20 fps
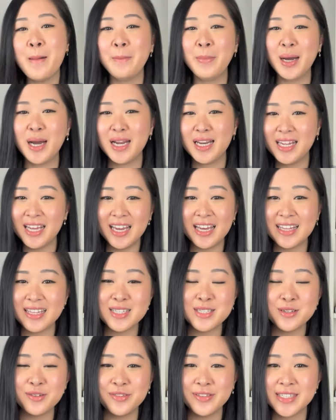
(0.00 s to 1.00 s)
But yeah,
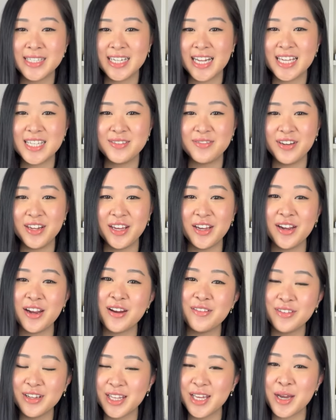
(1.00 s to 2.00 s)
that's all for today's video. I
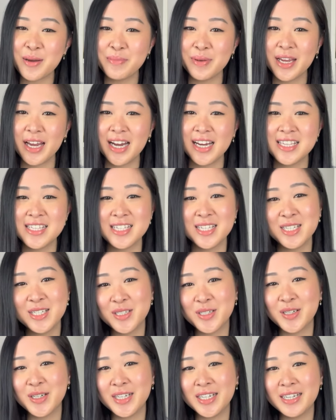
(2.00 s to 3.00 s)
really hope you guys
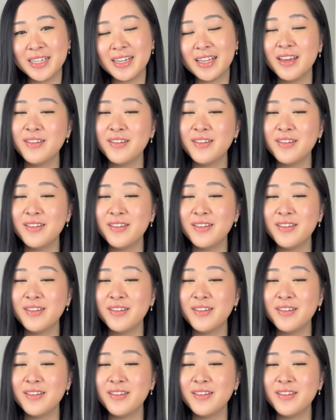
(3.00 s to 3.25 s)
enjoyed it.